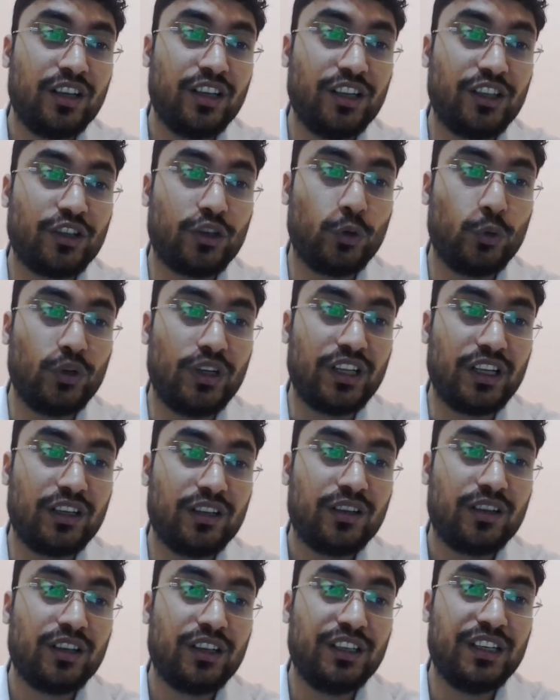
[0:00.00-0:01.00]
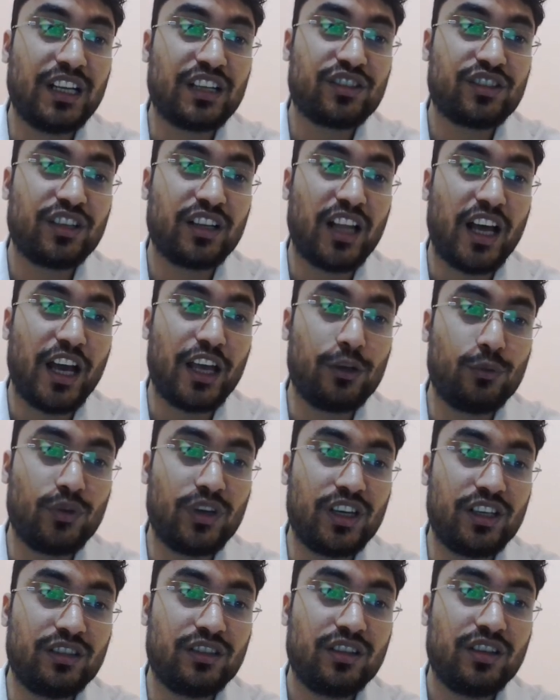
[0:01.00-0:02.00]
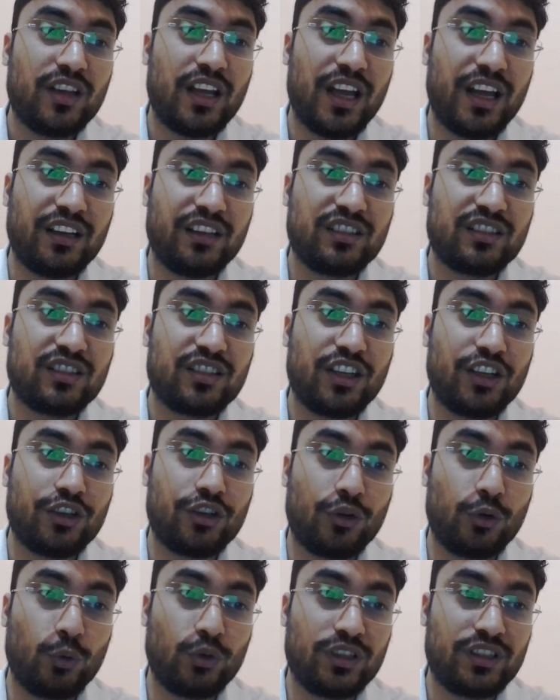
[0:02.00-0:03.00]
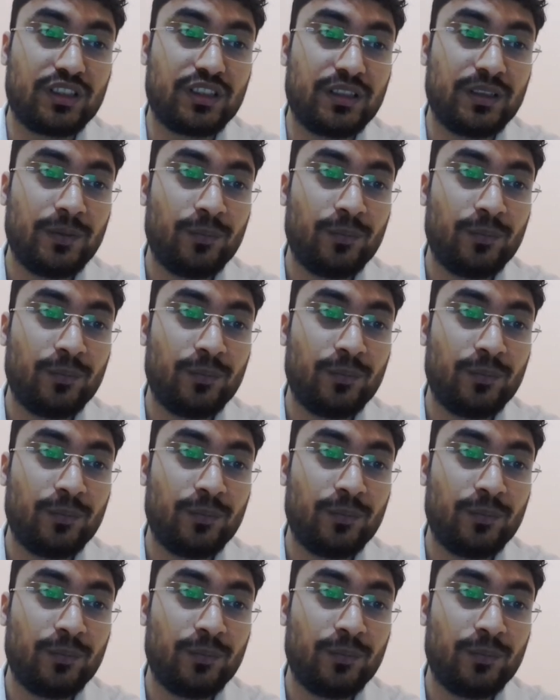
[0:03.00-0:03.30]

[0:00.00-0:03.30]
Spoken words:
including national highways and state roads,